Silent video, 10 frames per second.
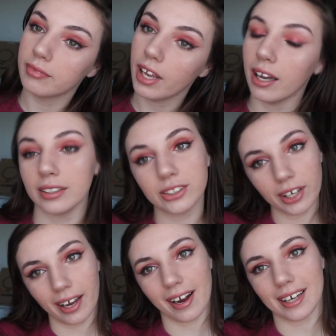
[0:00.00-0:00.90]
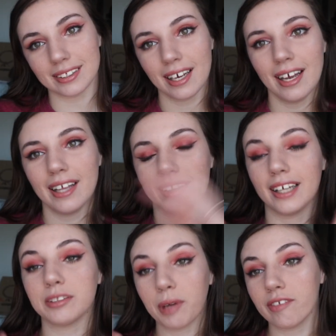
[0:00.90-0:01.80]
Yeah, so yeah guys,
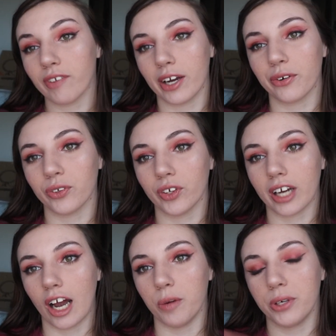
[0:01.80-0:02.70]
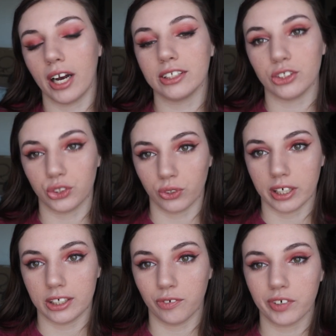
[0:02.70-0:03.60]
that's my final look. I hope you guys
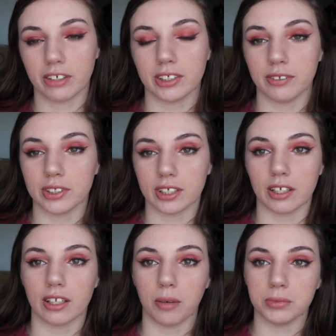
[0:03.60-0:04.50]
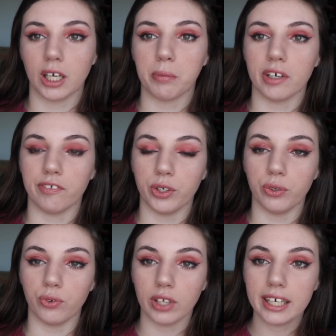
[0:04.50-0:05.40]
enjoyed. Don't forget to give this a thumbs up if
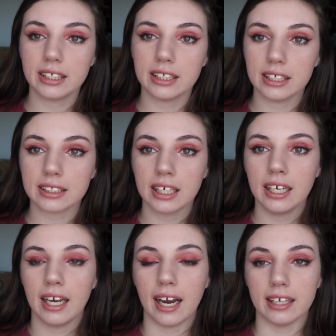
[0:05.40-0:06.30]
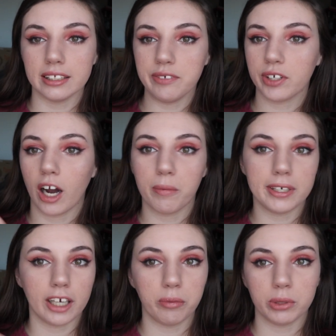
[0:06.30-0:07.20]
you liked it, and leave a
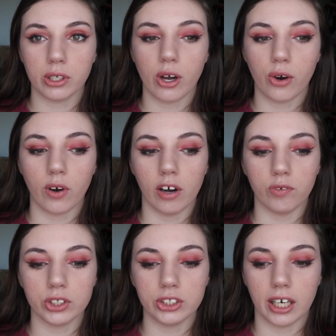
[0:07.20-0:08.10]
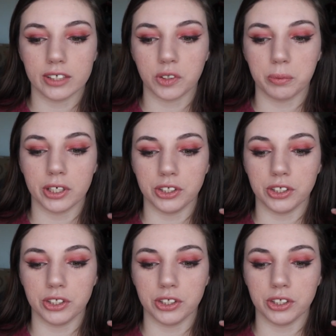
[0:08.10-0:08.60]
comment down below of what you guys want me